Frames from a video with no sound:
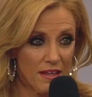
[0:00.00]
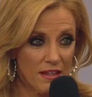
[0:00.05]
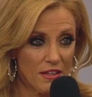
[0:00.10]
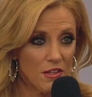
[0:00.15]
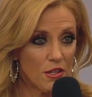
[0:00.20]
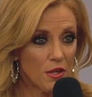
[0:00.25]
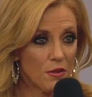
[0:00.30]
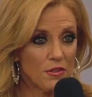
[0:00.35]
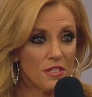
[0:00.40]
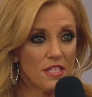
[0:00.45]

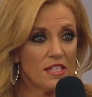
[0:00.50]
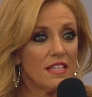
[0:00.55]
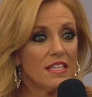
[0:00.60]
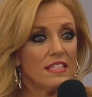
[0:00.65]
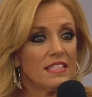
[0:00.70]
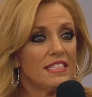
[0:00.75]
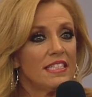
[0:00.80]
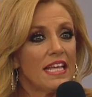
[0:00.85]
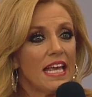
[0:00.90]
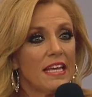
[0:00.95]
You know, to
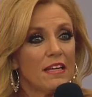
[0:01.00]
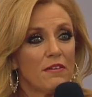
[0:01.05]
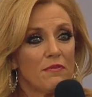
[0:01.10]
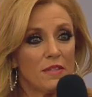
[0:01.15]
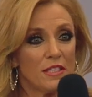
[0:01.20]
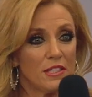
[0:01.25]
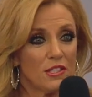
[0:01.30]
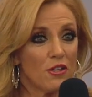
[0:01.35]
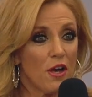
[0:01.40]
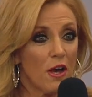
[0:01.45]
this day, if
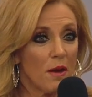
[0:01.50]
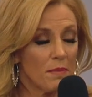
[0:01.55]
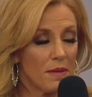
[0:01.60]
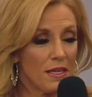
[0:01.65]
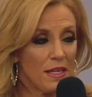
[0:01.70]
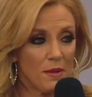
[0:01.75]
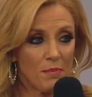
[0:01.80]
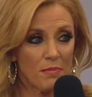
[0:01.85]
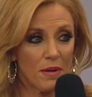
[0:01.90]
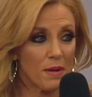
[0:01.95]
he saw
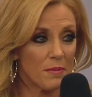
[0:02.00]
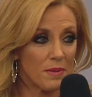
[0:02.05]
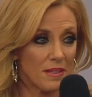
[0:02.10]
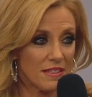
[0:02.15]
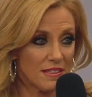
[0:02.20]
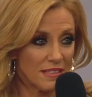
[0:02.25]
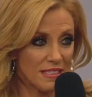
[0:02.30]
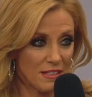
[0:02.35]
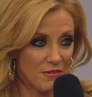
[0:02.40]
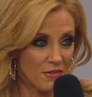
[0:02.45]
me, he probably
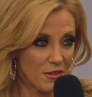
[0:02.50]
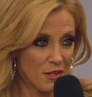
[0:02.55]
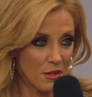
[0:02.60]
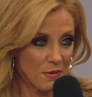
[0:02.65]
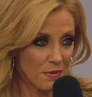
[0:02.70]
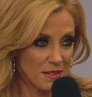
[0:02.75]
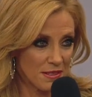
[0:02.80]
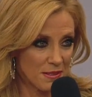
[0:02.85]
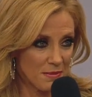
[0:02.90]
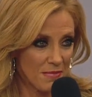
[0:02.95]
doesn't even
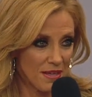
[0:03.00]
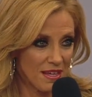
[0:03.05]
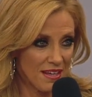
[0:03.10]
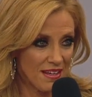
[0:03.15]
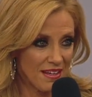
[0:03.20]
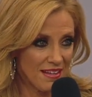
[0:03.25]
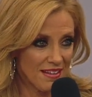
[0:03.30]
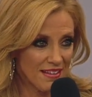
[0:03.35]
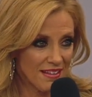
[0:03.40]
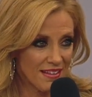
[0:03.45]
know it's
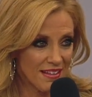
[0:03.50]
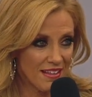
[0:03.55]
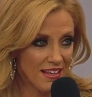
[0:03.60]
me.